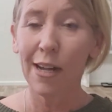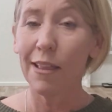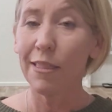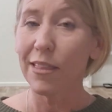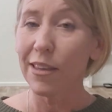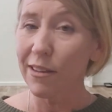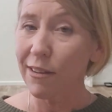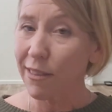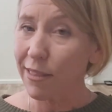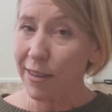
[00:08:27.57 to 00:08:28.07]

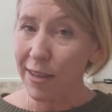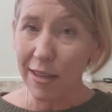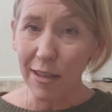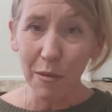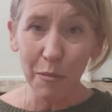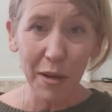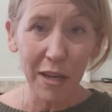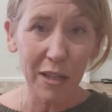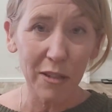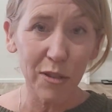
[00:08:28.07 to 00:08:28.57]
then think
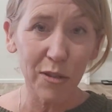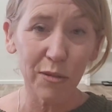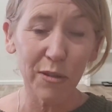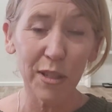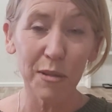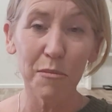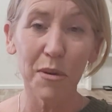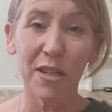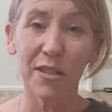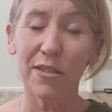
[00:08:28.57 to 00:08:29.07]
about
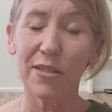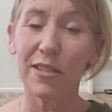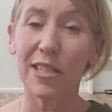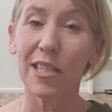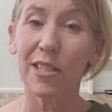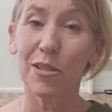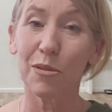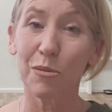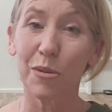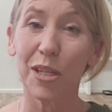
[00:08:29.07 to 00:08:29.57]
doing my
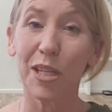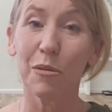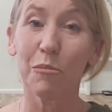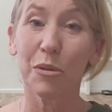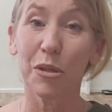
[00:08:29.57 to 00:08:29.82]
6-week